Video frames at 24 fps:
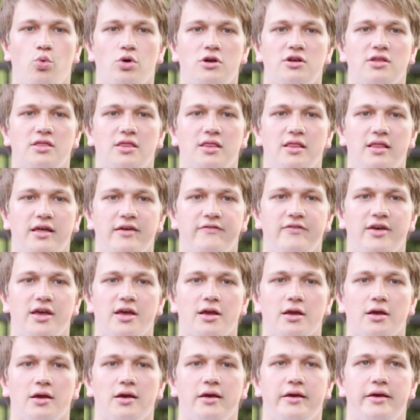worth
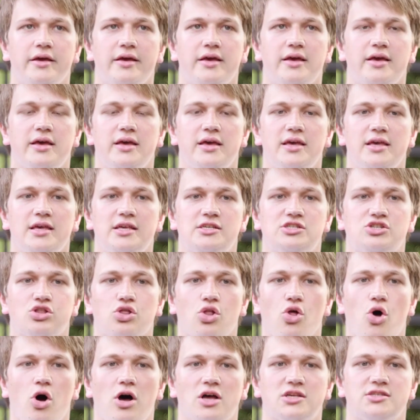living is
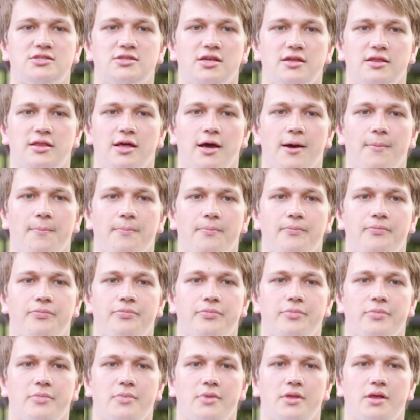lost to them.
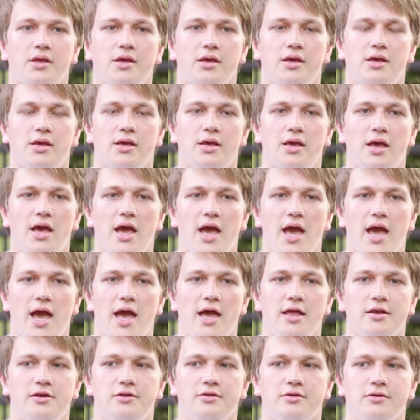
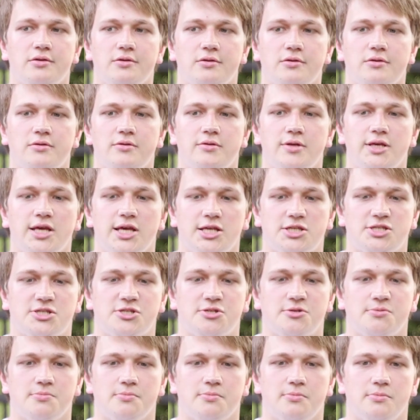And
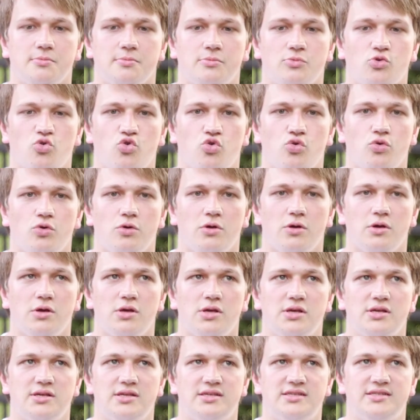it's
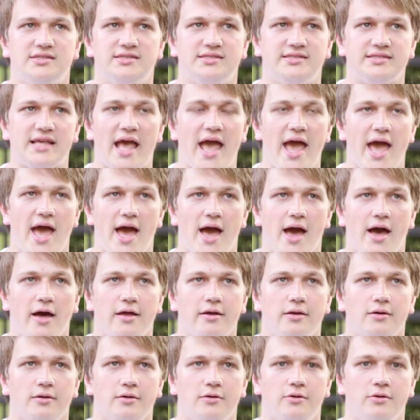
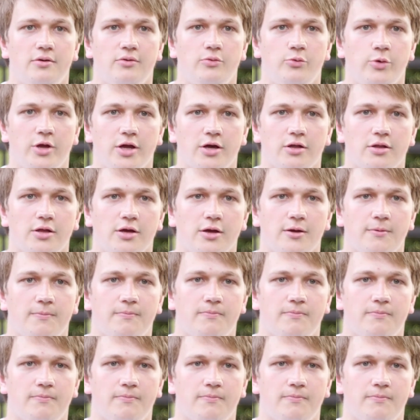sad, really.